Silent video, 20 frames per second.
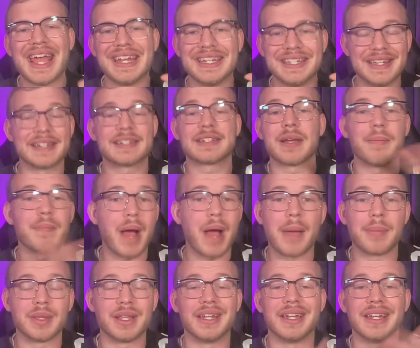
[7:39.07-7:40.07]
a
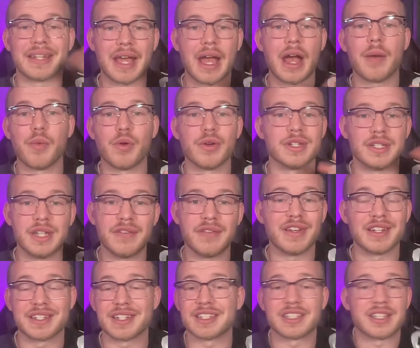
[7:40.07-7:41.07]
discombobulated Cowboys
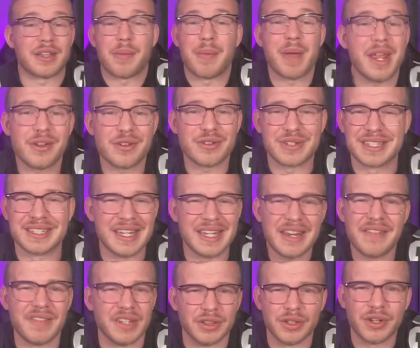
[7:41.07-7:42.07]
defense, because the Commanders didn't
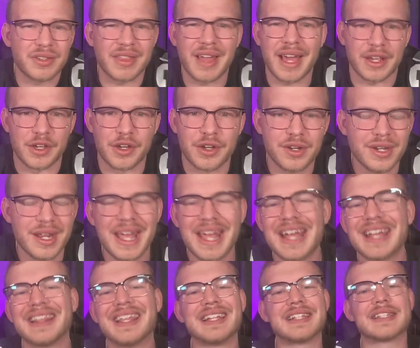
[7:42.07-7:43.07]
even look that good.
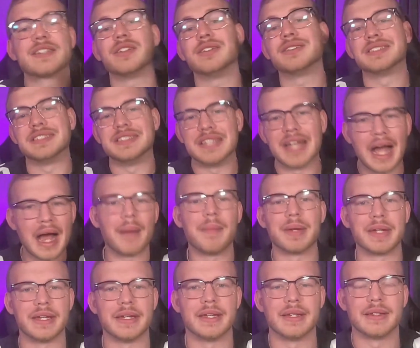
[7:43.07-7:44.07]
They still
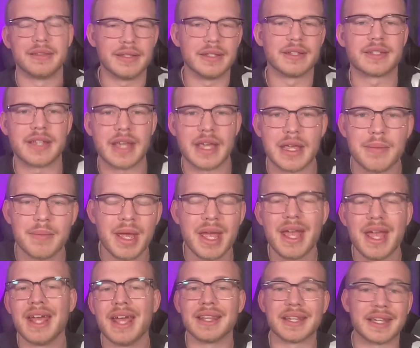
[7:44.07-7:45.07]
dominated this game.
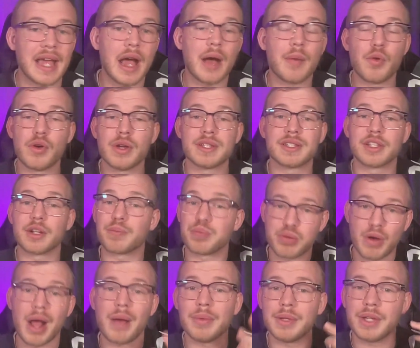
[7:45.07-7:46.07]
And the Cowboys, they're
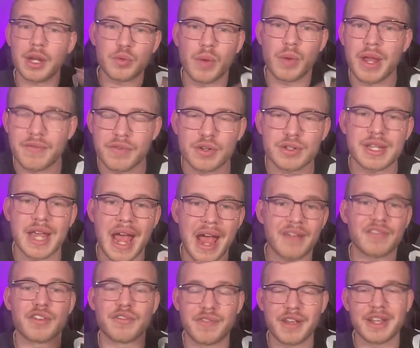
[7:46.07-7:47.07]
probably on waivers
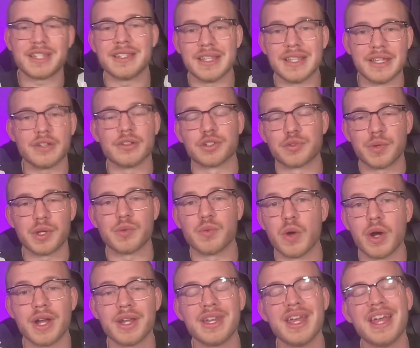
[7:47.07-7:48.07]
after facing the Eagles week
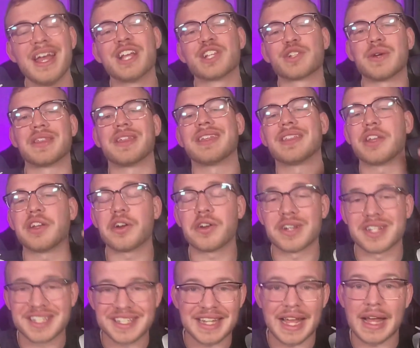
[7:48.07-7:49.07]
1. So I think they are
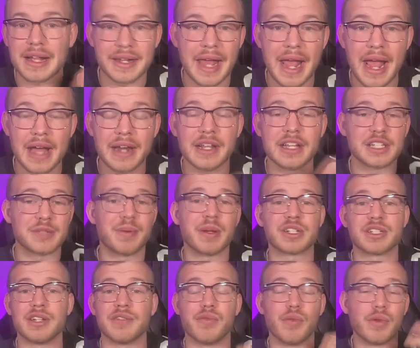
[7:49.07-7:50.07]
a solid ad,
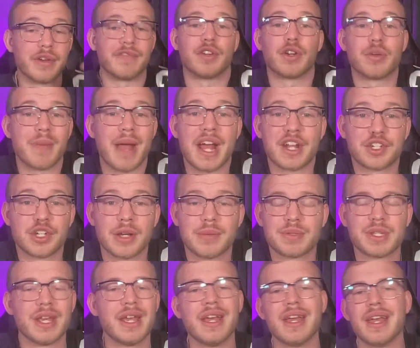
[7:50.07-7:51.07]
especially if one of your matchups,